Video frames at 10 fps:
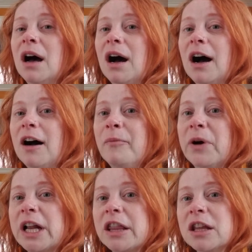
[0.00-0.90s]

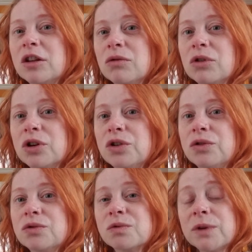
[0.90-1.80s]
but I think you could
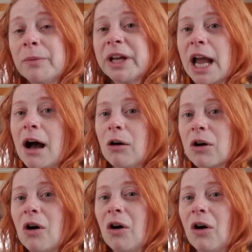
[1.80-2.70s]
use rubbing
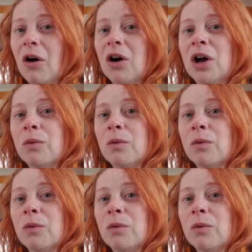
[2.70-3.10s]
alcohol